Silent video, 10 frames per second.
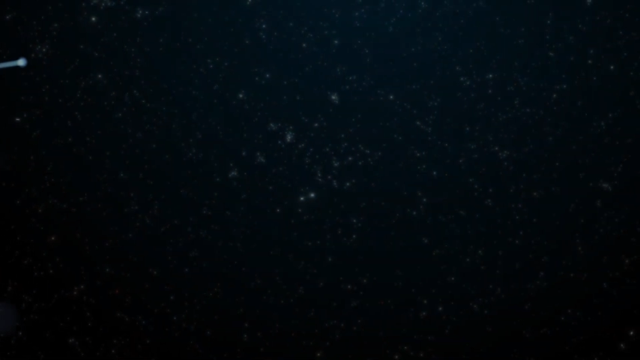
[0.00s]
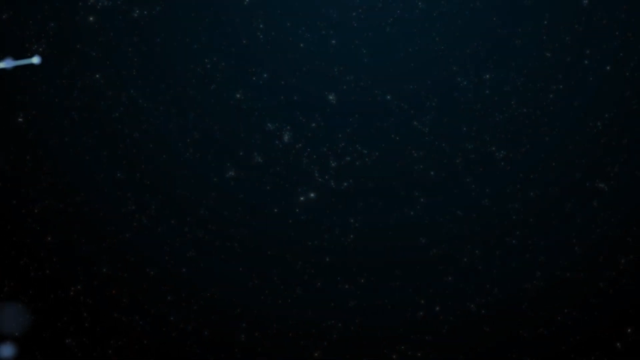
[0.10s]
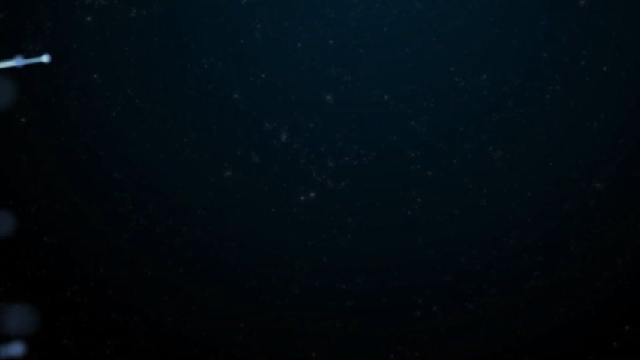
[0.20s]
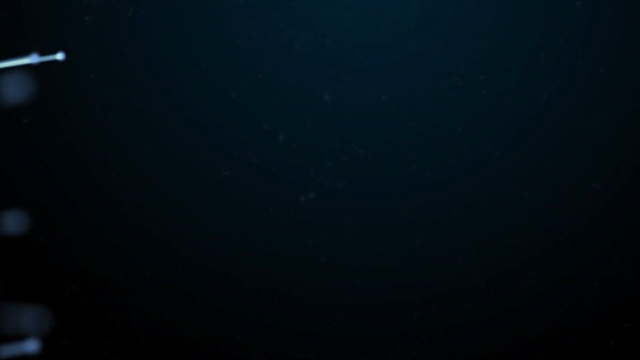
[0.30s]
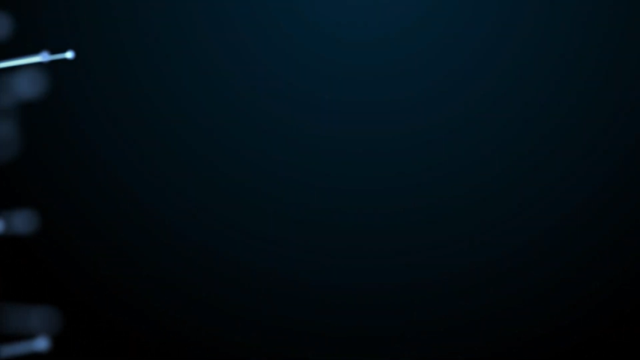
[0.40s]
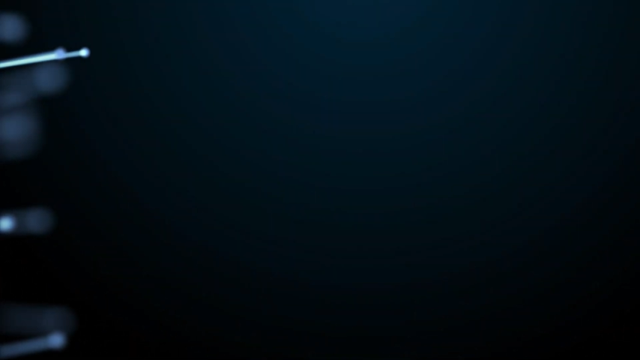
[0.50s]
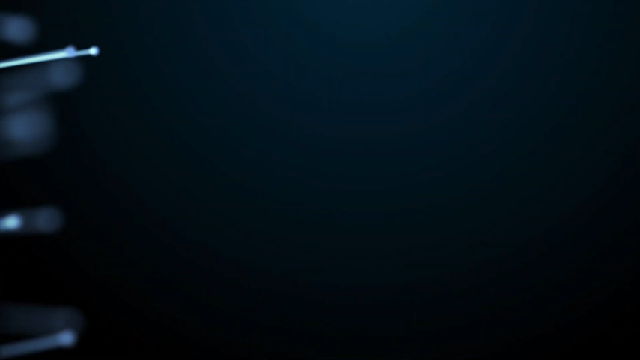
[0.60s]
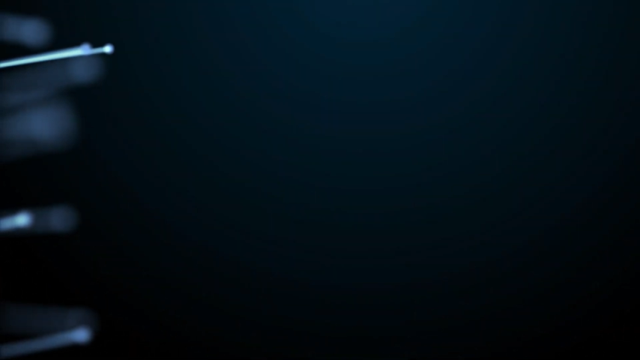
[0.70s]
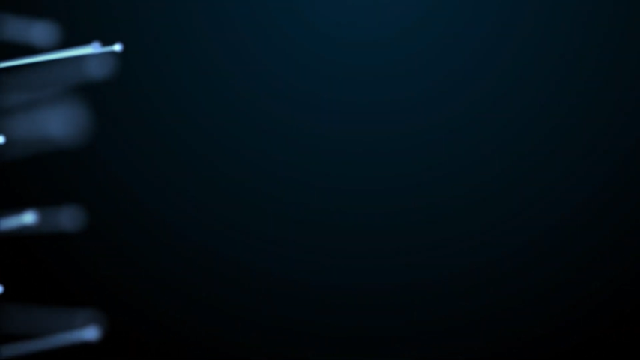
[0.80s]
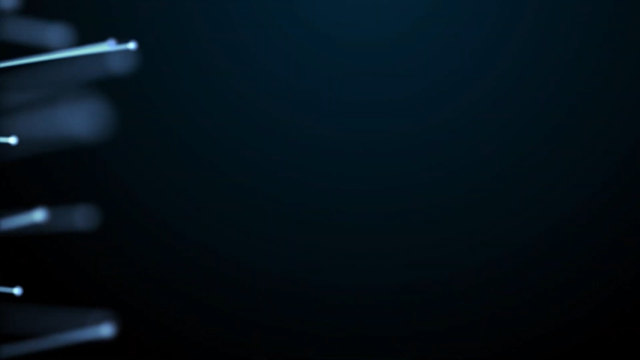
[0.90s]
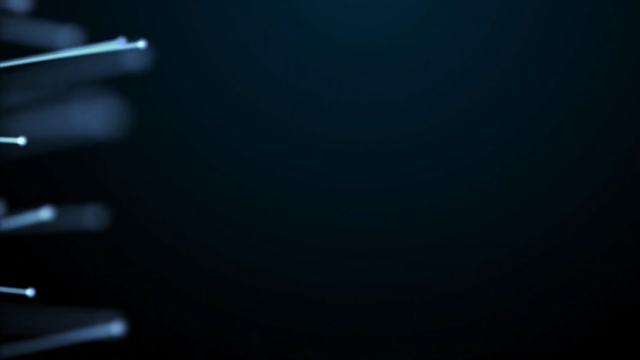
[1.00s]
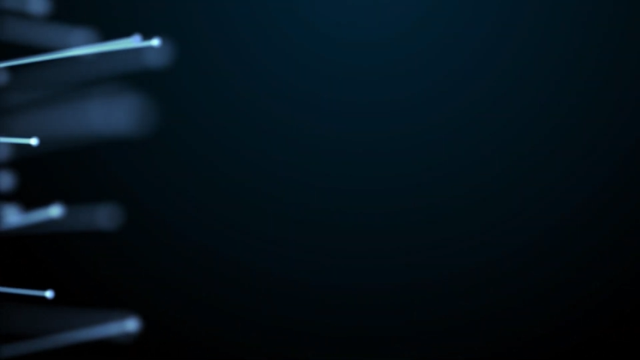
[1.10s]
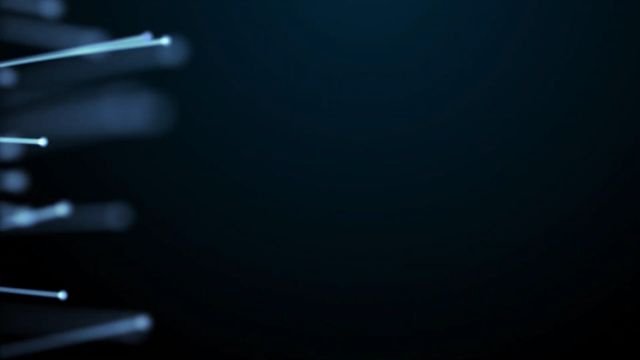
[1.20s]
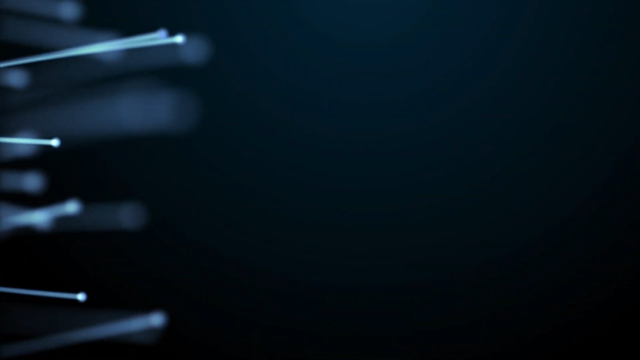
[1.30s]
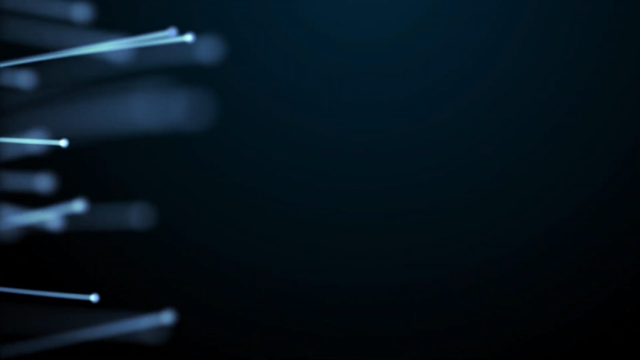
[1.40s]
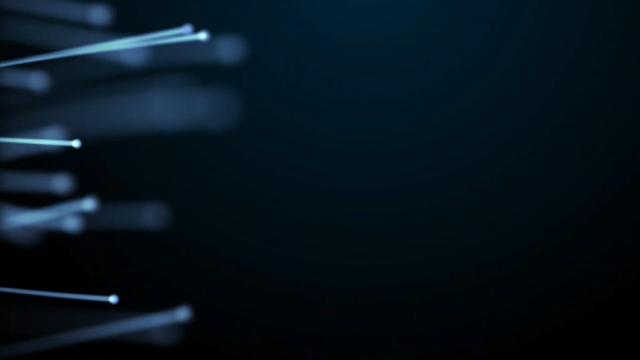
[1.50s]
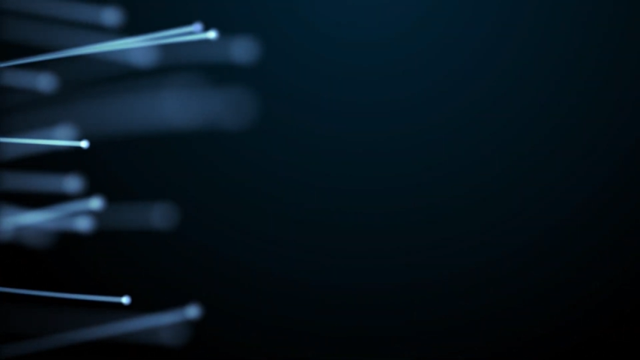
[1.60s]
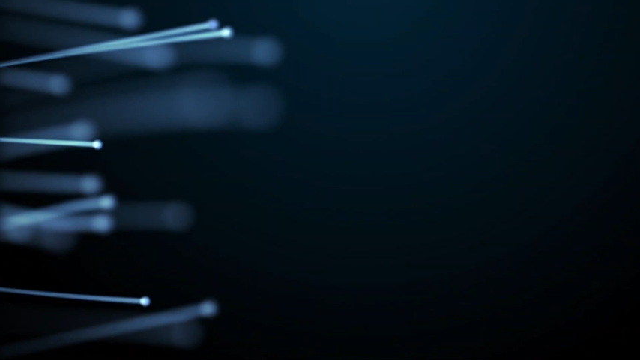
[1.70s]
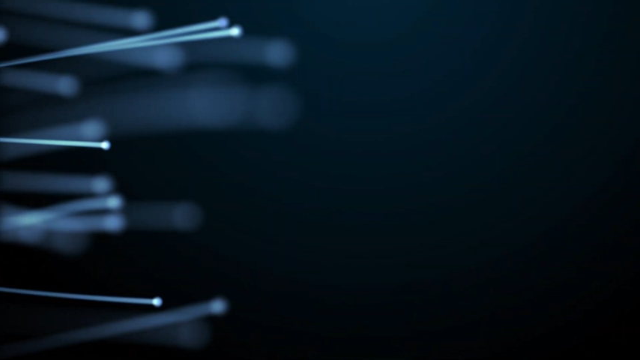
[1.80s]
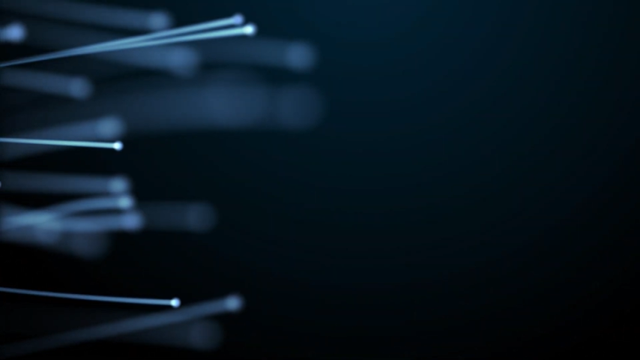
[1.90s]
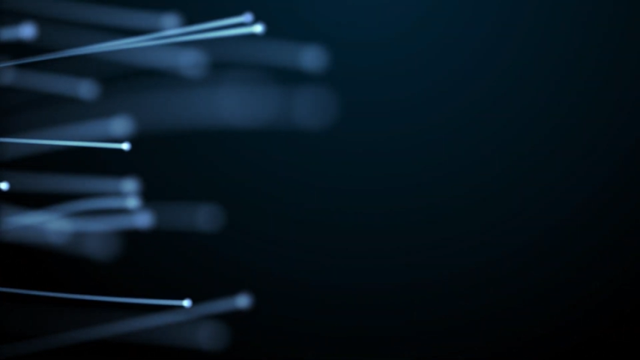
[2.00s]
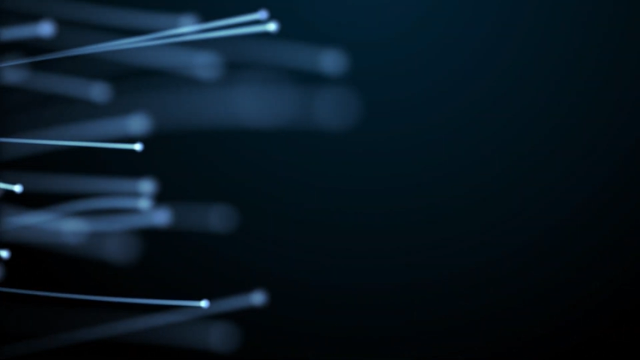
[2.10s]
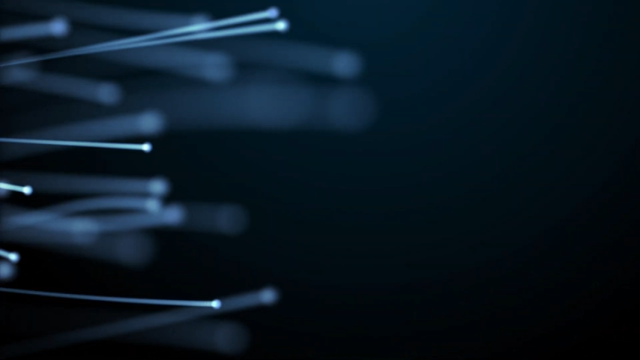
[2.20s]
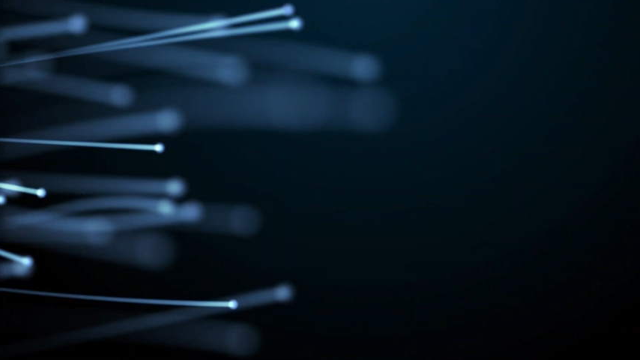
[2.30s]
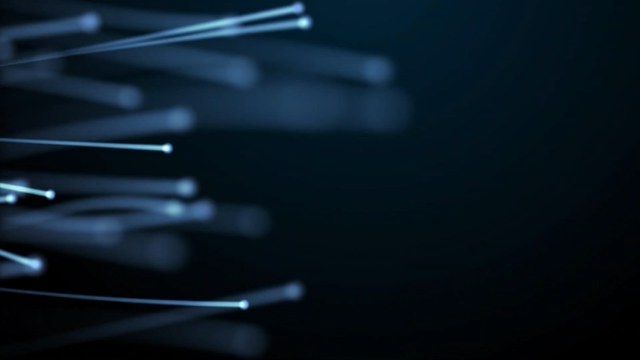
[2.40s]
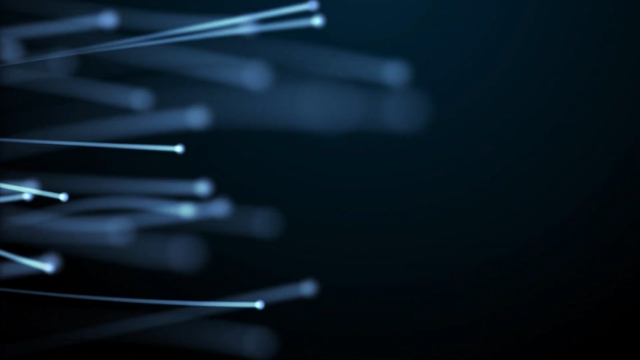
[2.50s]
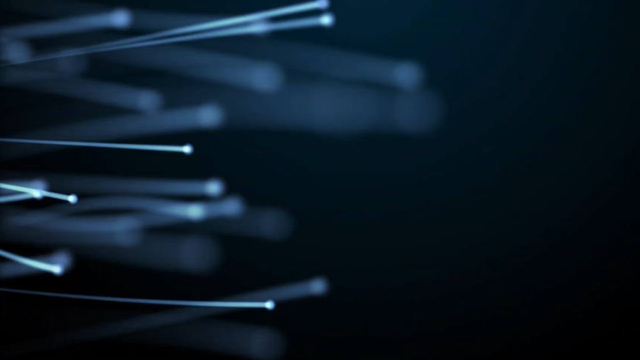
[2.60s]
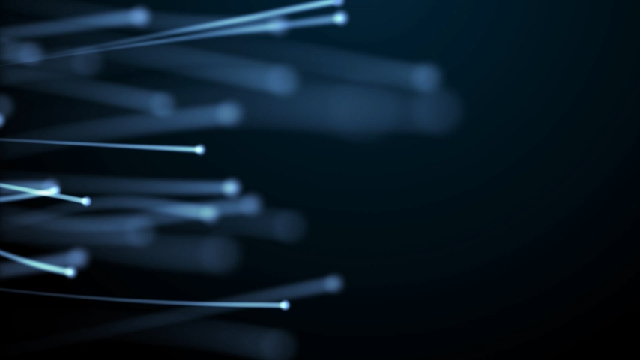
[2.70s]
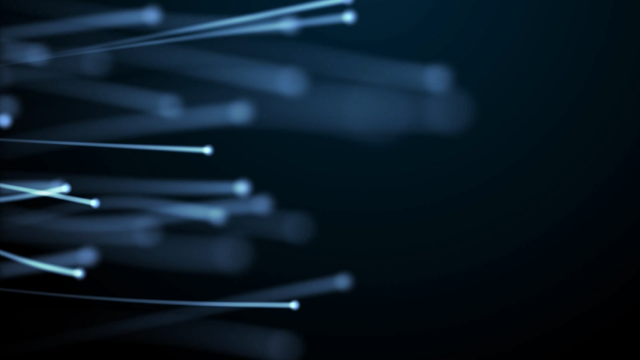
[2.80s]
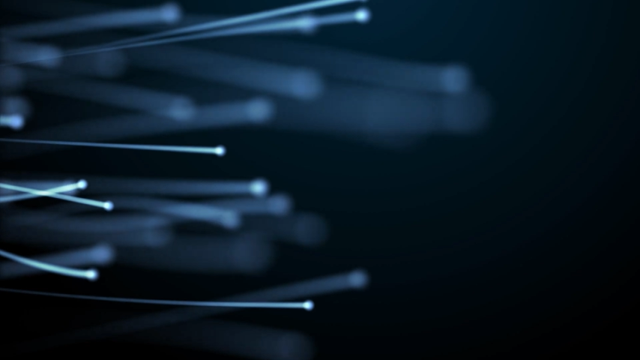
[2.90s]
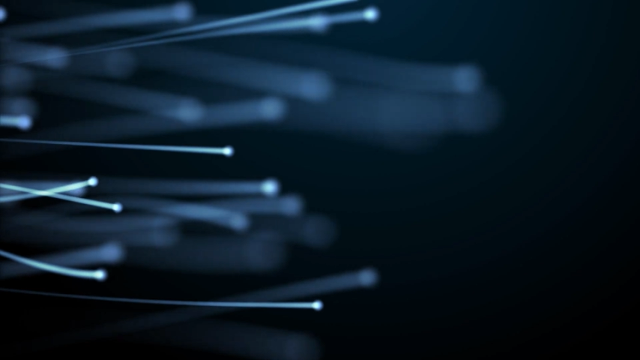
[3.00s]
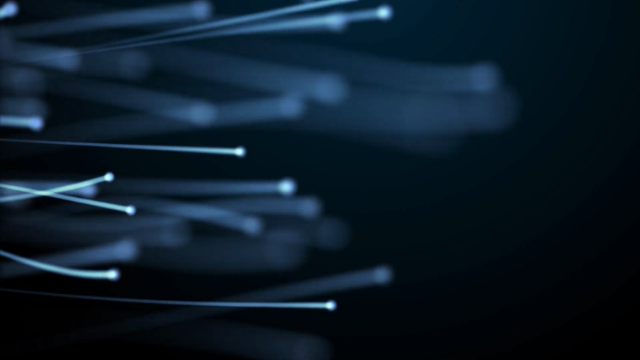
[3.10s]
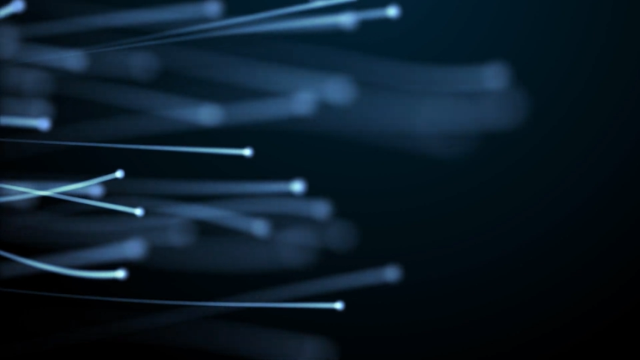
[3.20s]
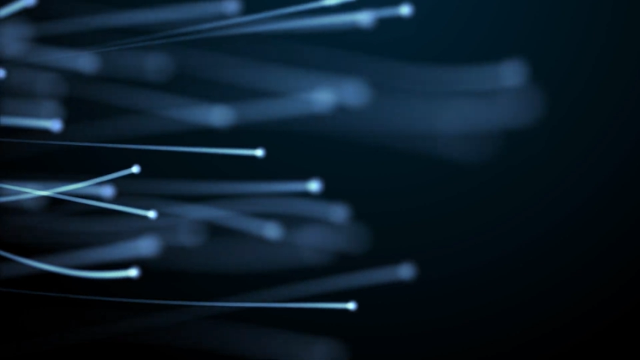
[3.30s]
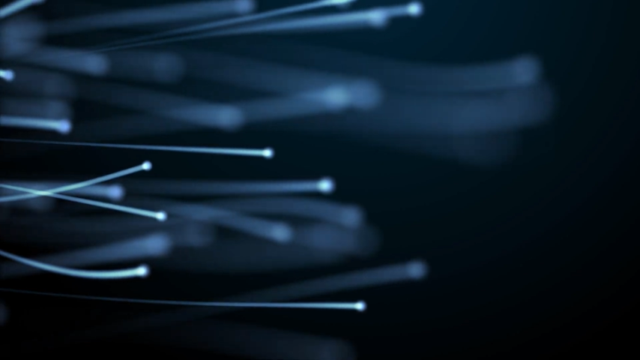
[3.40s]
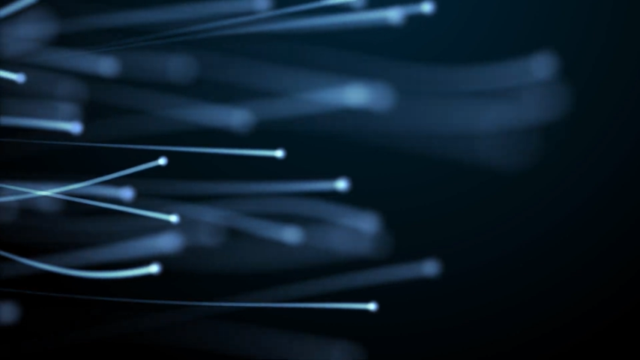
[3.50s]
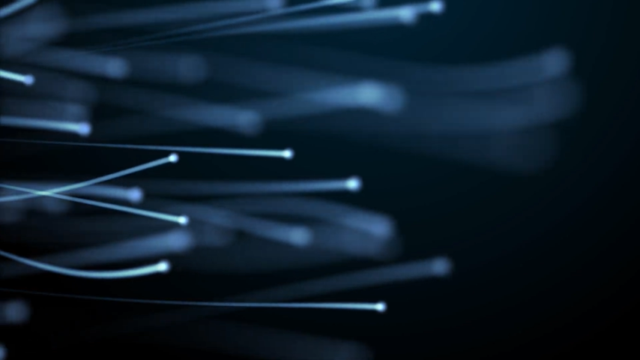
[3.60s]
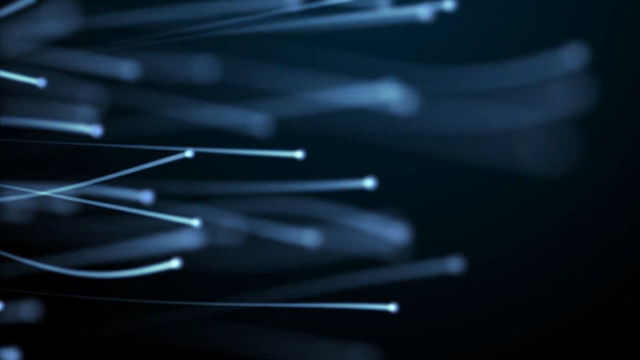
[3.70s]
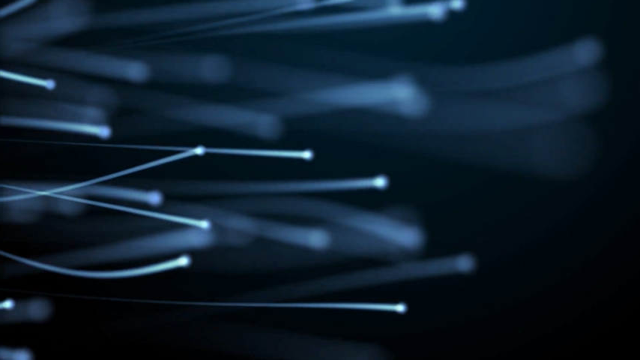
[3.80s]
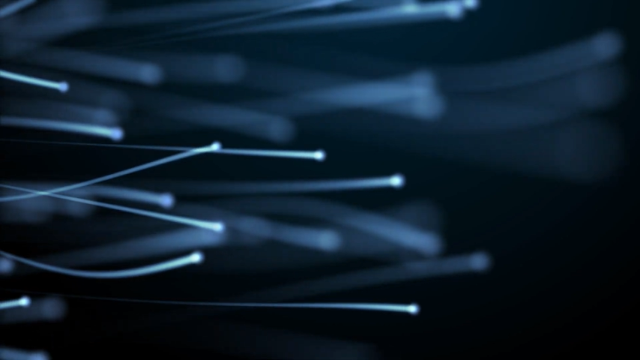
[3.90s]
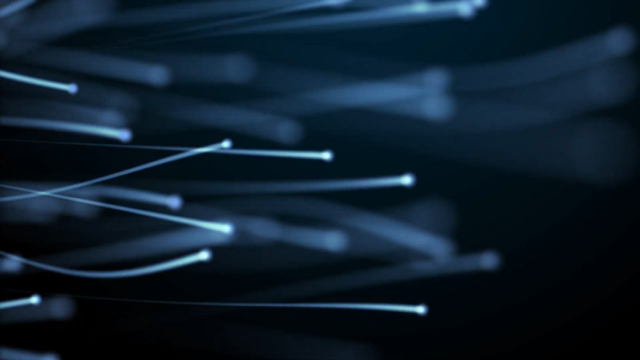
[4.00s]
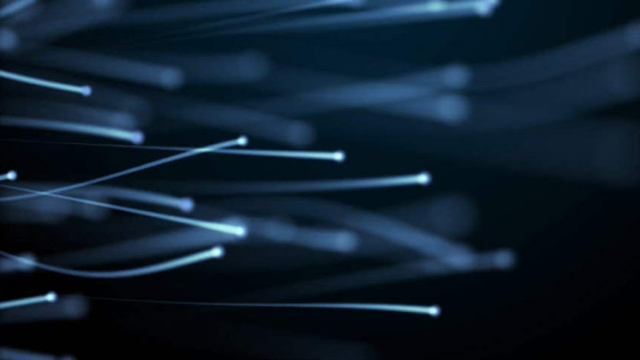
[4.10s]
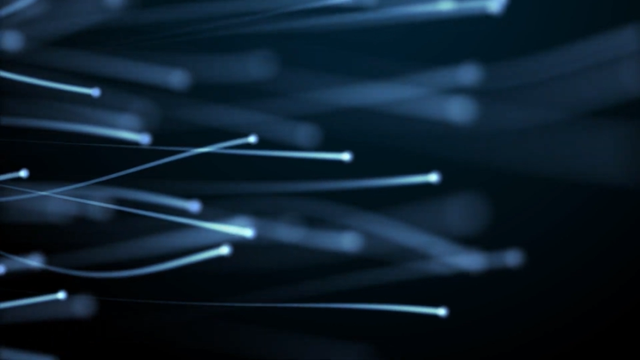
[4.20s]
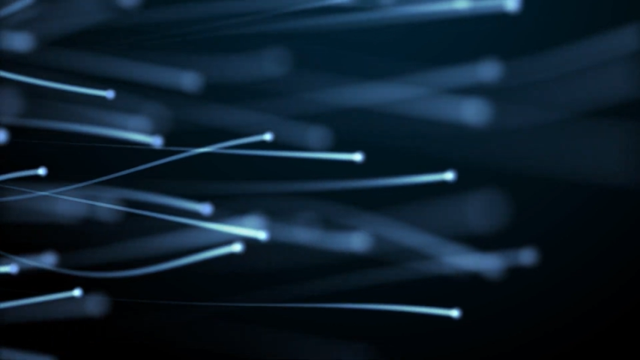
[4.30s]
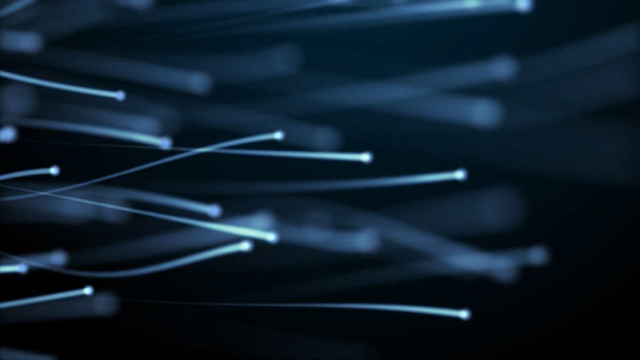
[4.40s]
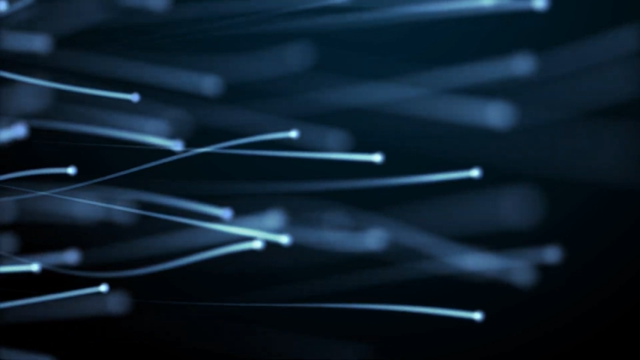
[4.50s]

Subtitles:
(no speaker visible)